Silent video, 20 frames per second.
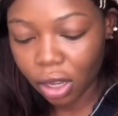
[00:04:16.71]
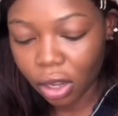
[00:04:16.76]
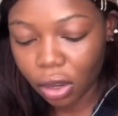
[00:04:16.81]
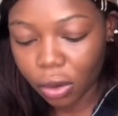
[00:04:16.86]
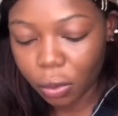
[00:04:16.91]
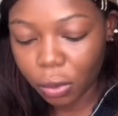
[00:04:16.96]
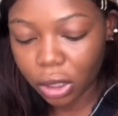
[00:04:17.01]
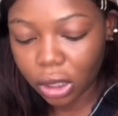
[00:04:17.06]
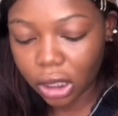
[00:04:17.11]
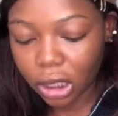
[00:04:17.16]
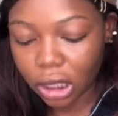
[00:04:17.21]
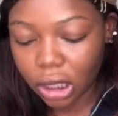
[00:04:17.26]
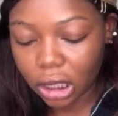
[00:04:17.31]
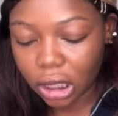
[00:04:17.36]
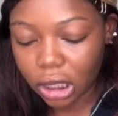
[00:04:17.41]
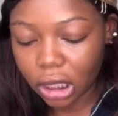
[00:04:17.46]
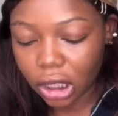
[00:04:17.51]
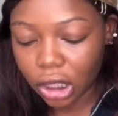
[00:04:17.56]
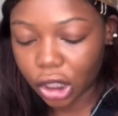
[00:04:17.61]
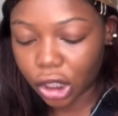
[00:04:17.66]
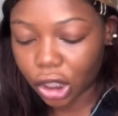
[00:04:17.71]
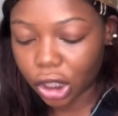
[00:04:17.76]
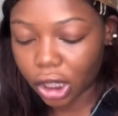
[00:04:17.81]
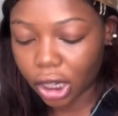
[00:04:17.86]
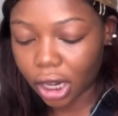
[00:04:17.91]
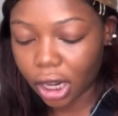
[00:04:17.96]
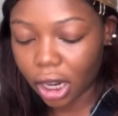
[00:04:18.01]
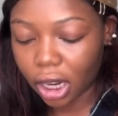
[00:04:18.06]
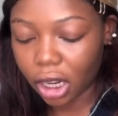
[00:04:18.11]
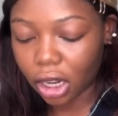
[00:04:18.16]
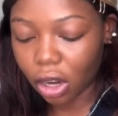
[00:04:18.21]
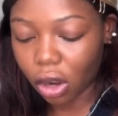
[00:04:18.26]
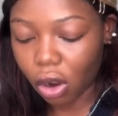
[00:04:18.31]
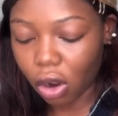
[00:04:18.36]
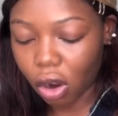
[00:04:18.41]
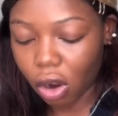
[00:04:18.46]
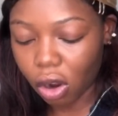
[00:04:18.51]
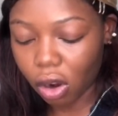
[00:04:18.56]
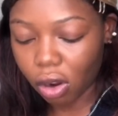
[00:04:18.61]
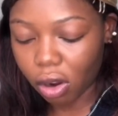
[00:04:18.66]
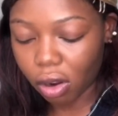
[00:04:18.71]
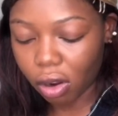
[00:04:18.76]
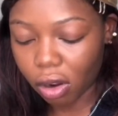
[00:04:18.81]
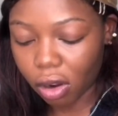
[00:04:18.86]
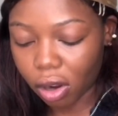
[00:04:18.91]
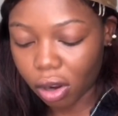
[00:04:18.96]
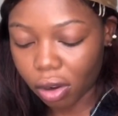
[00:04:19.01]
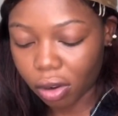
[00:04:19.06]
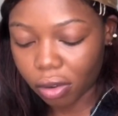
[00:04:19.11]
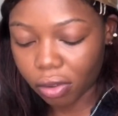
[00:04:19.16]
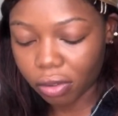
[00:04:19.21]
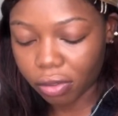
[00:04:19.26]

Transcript: which is in the shade of